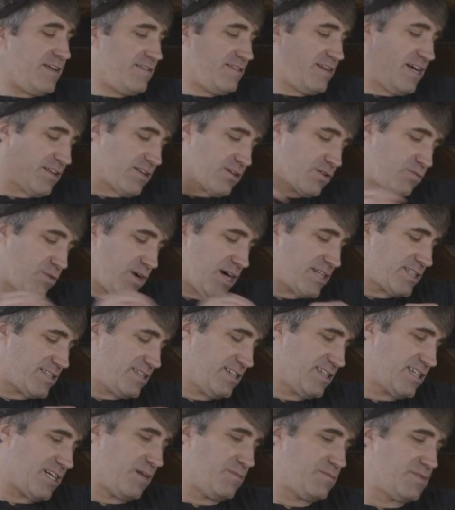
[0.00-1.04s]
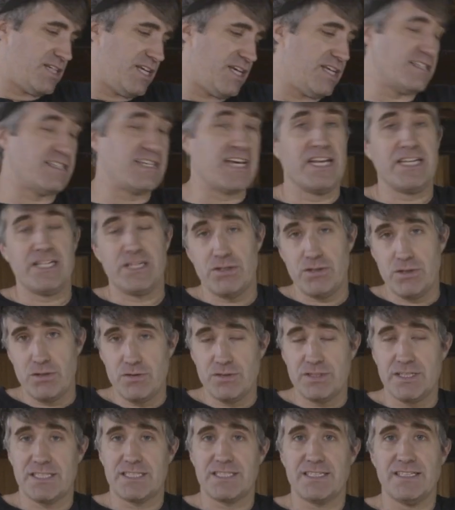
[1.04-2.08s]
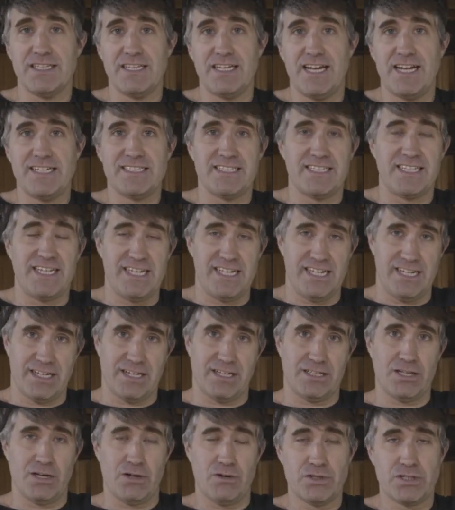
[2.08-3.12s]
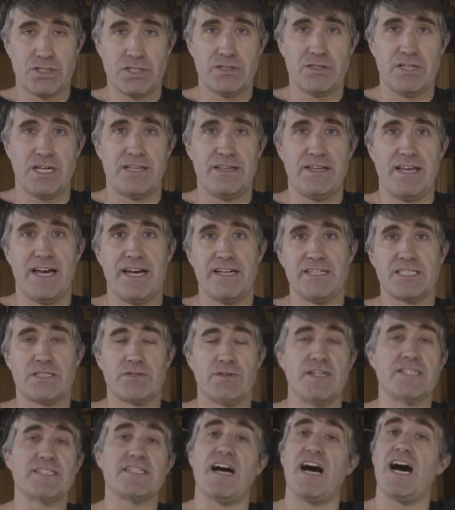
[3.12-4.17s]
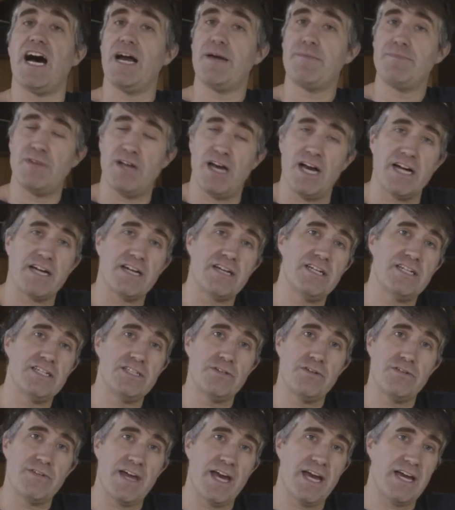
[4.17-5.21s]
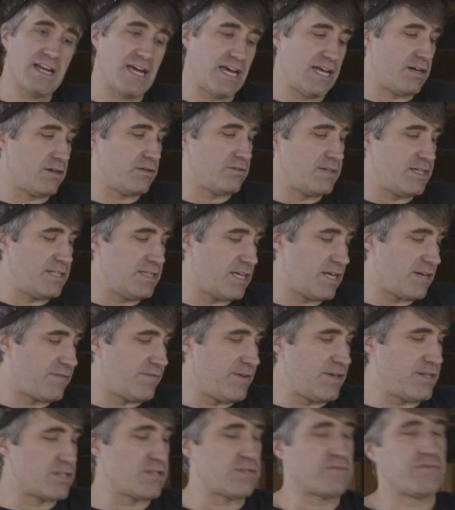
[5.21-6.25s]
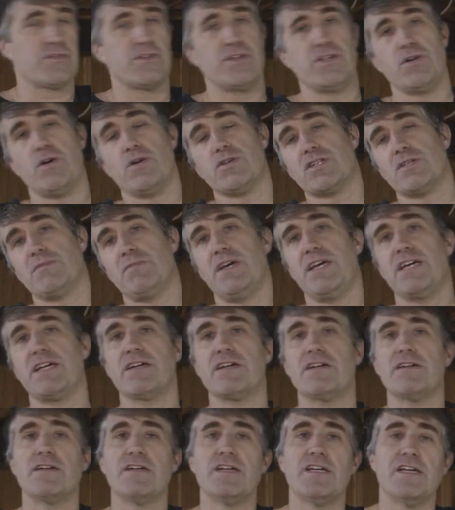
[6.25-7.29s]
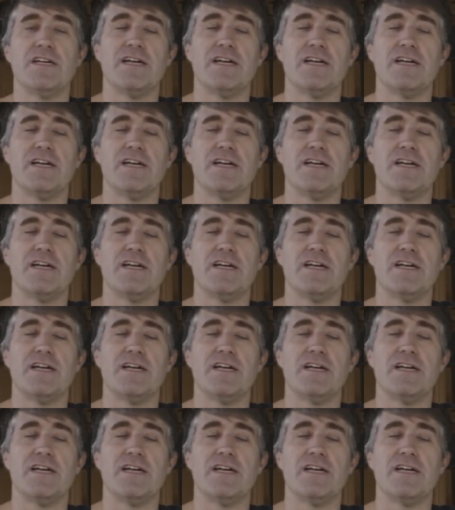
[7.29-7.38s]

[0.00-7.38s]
Now the question comes in, can you use this lid as a heated enclosure? And the answer is, I'm not gonna do that. I don't need that feature for the Ultimaker.